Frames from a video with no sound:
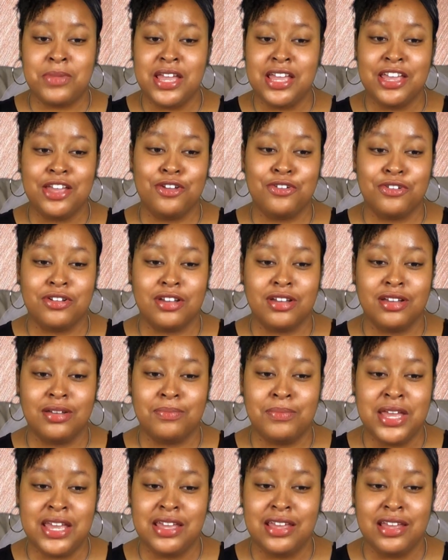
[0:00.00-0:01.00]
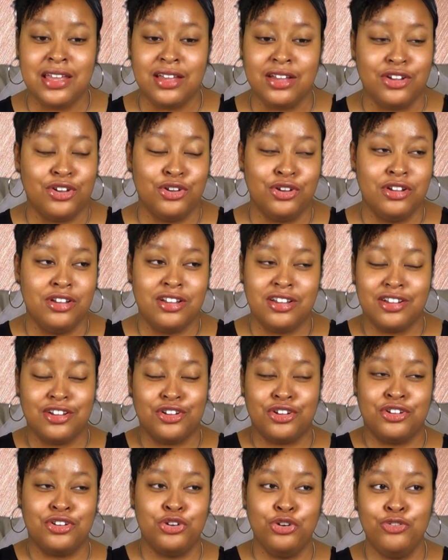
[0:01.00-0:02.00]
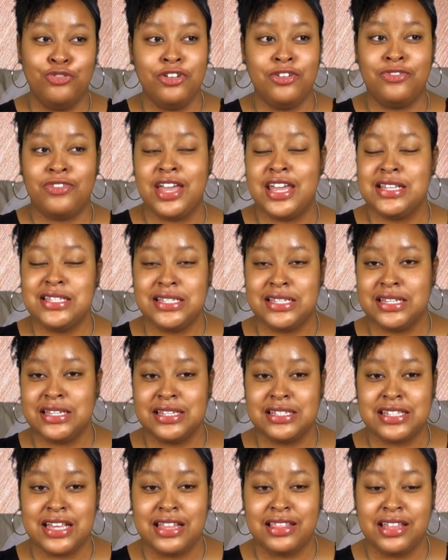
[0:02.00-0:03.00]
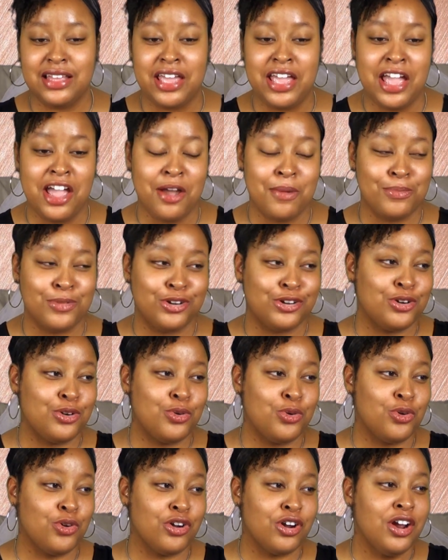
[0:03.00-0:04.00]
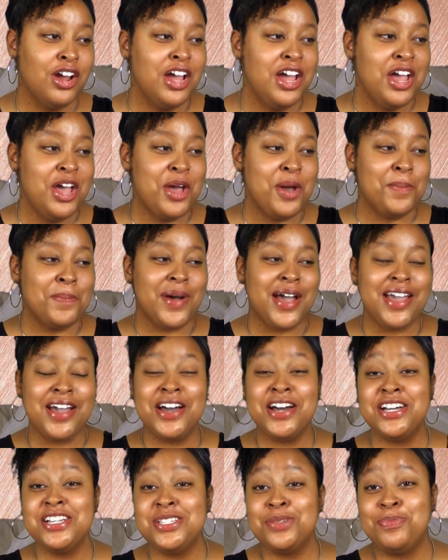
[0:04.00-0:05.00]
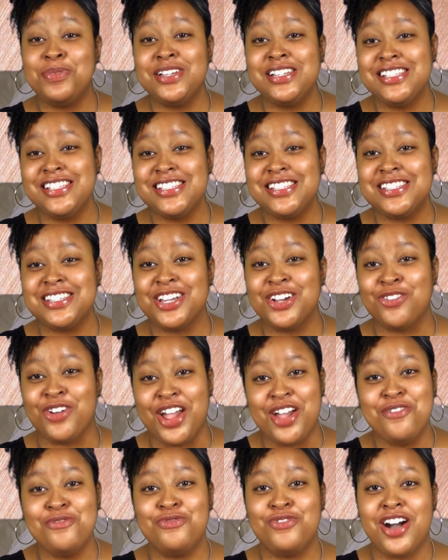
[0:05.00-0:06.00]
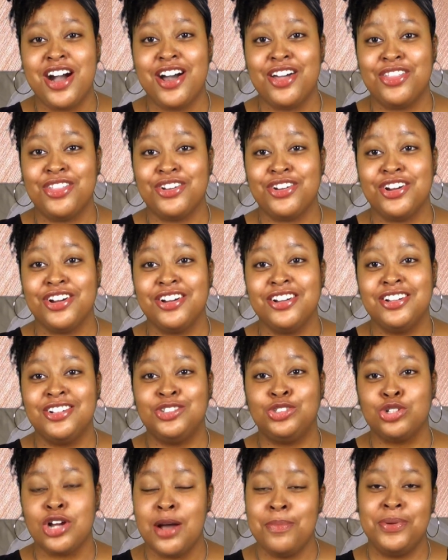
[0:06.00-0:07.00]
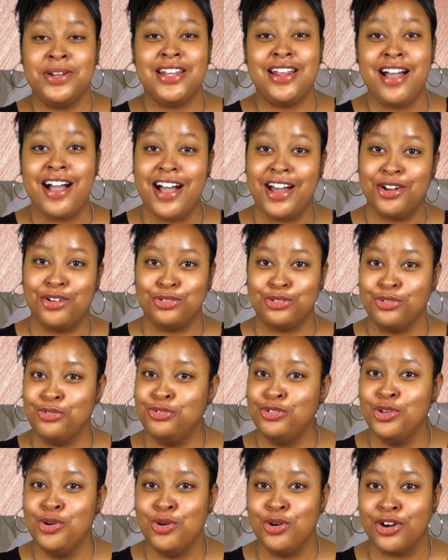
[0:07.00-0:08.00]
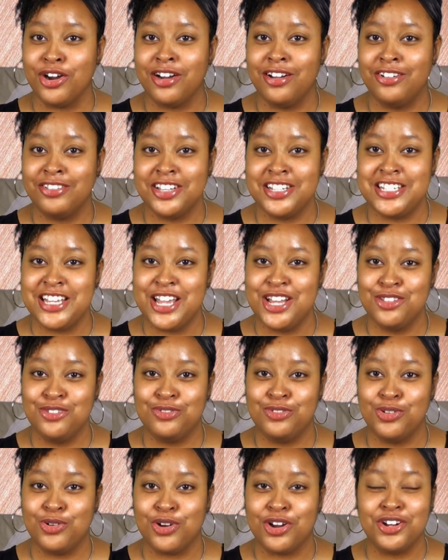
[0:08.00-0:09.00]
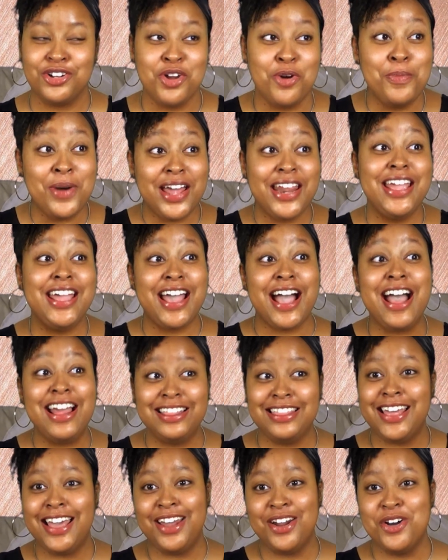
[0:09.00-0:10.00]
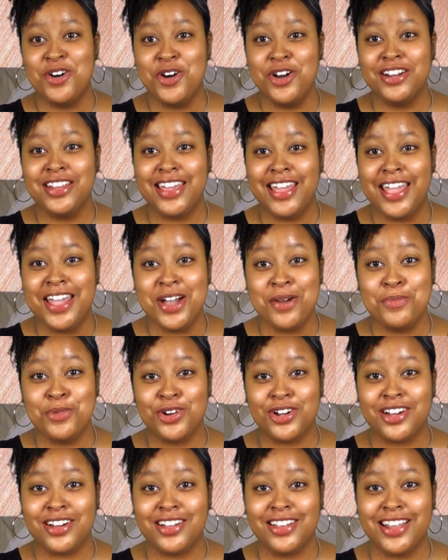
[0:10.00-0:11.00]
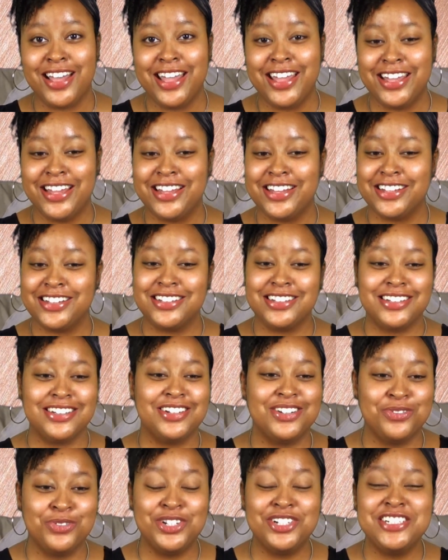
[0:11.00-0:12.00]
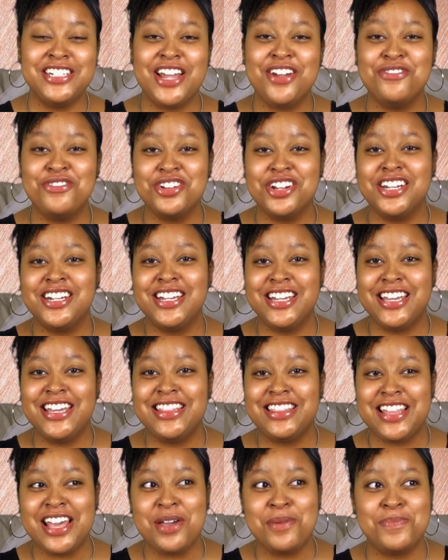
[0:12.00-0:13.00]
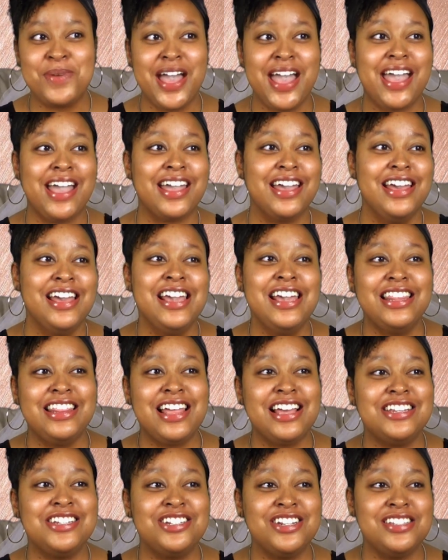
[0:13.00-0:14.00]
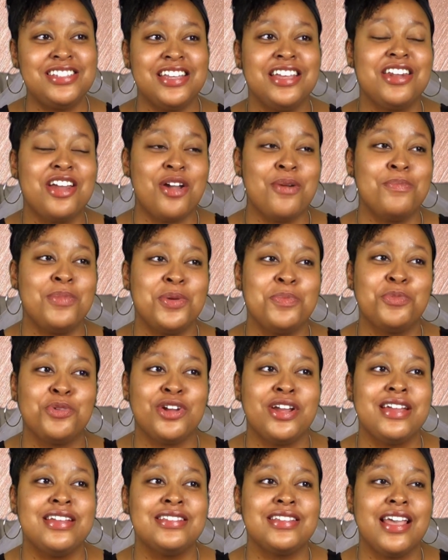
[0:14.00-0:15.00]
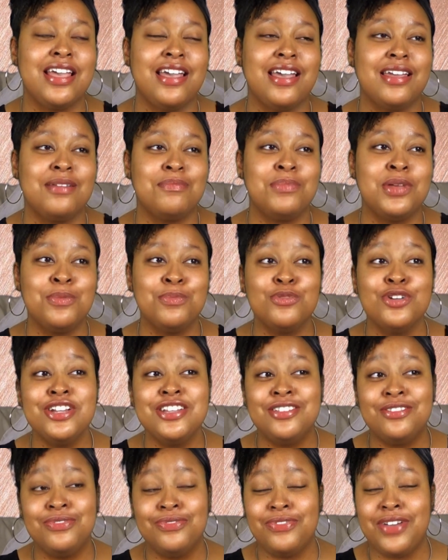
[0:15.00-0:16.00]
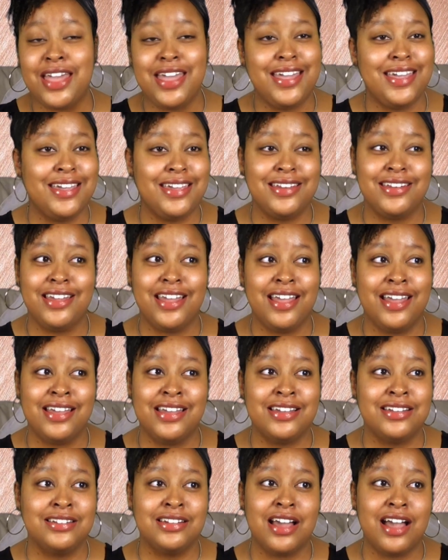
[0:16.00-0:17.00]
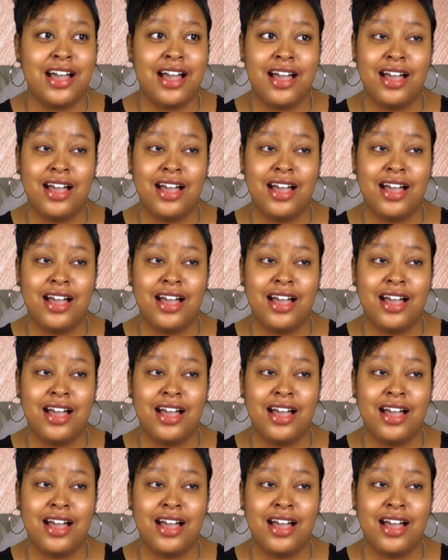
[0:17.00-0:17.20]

making goofy faces at the camera, or my husband's grandfather dropping it hot on the floor, on the dance floor. Nobody got that on camera. Like, we're never gonna get that back. That's just in our memories, and memories fade, and